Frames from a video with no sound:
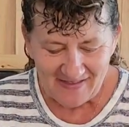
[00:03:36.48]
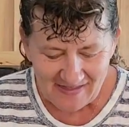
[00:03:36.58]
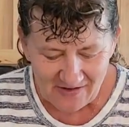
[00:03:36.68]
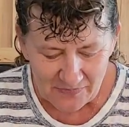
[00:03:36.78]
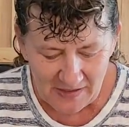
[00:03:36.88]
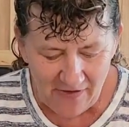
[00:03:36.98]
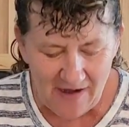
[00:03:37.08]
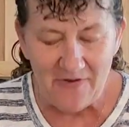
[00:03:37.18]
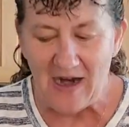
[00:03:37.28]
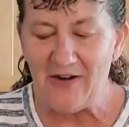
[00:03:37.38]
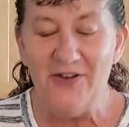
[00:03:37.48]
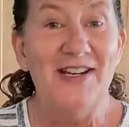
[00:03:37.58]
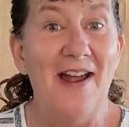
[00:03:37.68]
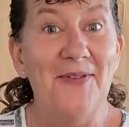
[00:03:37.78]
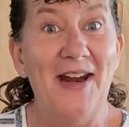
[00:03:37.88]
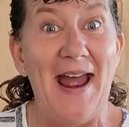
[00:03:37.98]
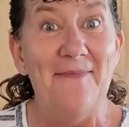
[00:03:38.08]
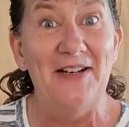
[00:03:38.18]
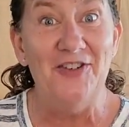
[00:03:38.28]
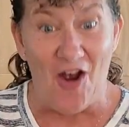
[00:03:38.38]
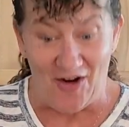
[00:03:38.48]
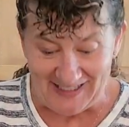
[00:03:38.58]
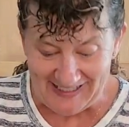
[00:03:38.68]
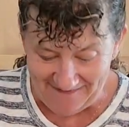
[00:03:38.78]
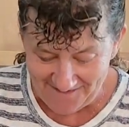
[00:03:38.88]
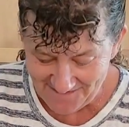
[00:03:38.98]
There's my graham crackers. Now I'm going to add my chocolate.